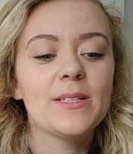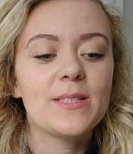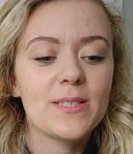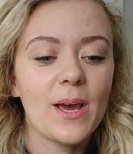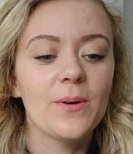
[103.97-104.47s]

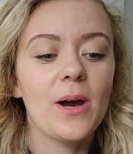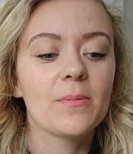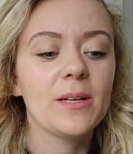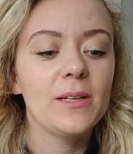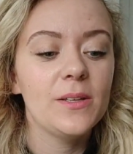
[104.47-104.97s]
So
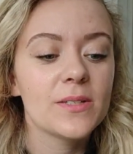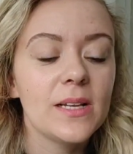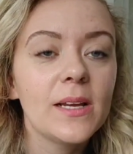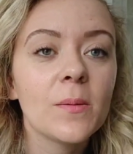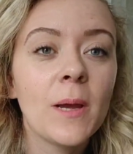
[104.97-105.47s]
I'm going to use a
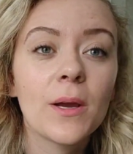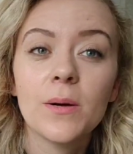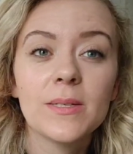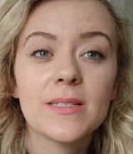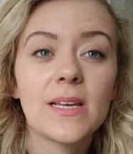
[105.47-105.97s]
little bit of
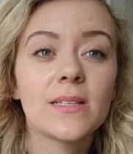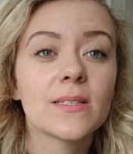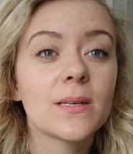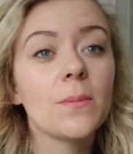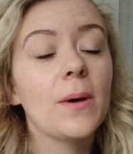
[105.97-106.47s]
common
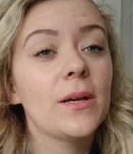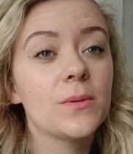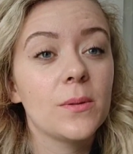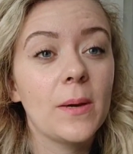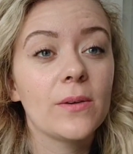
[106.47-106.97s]
sense combined
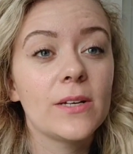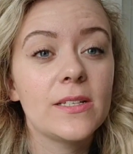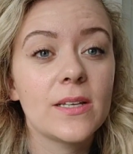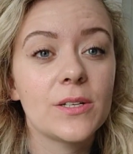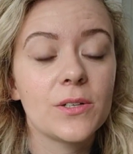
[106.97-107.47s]
with a bit of
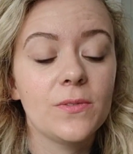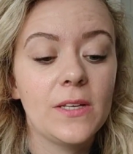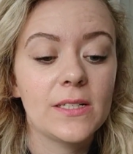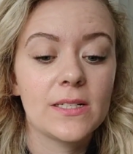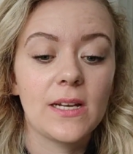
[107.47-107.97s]
research off
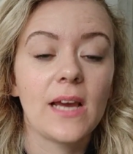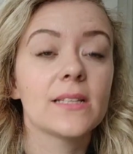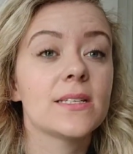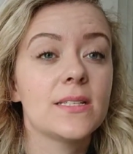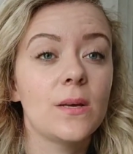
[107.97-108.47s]
the
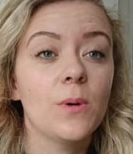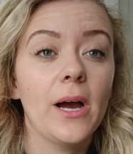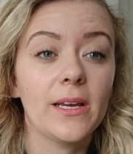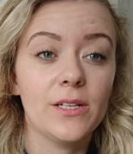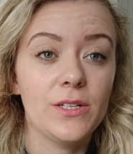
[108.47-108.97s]
internet to see what
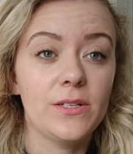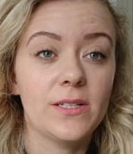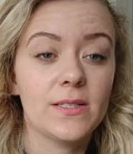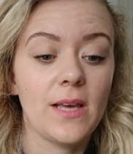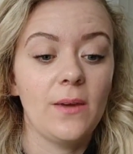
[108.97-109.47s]
I can do
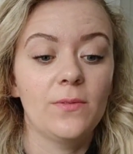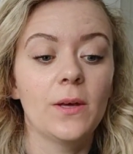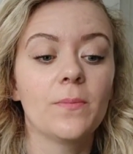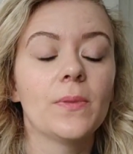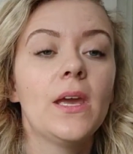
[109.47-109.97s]
to save
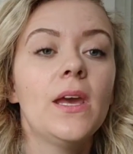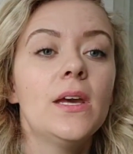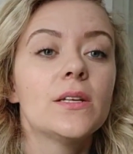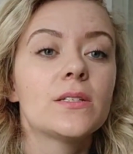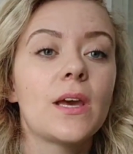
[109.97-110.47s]
them.
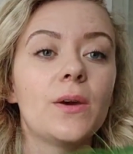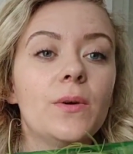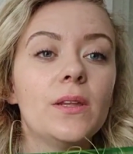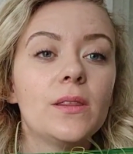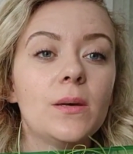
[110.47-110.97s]

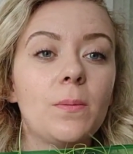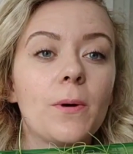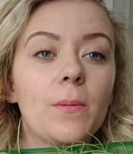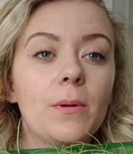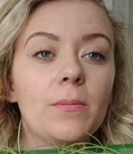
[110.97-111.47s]
So the
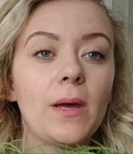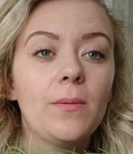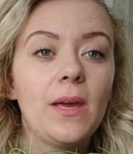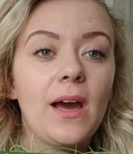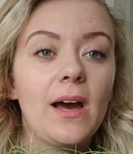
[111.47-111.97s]
problem that
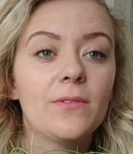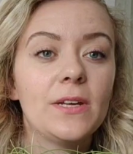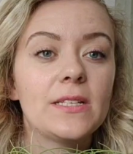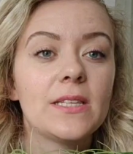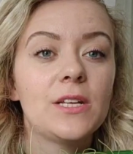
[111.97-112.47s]
we have
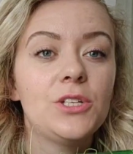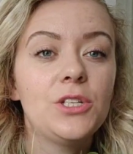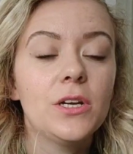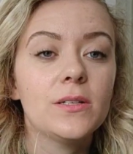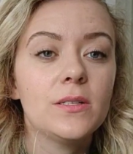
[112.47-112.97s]
is they're
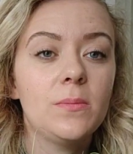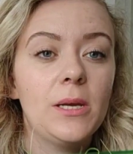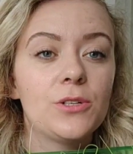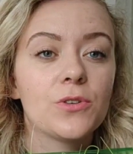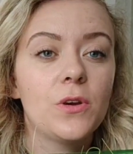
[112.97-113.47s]
just a
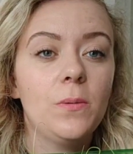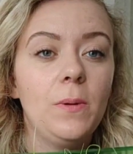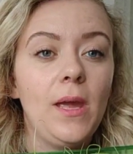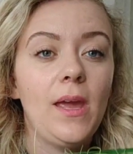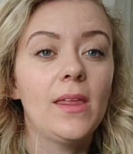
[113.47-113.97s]
bit
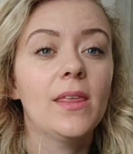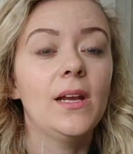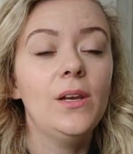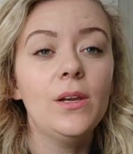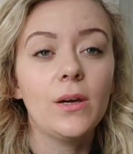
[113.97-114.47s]
droopy.
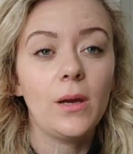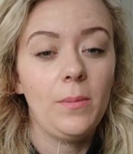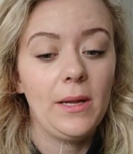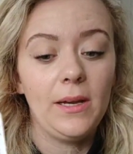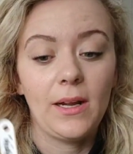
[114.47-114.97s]
They look a
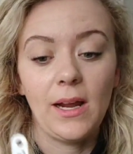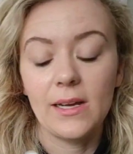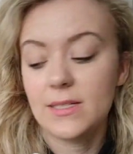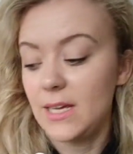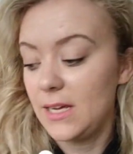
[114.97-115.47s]
bit
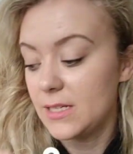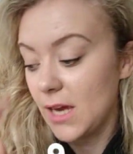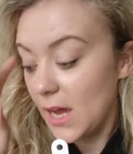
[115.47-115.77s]
neglected.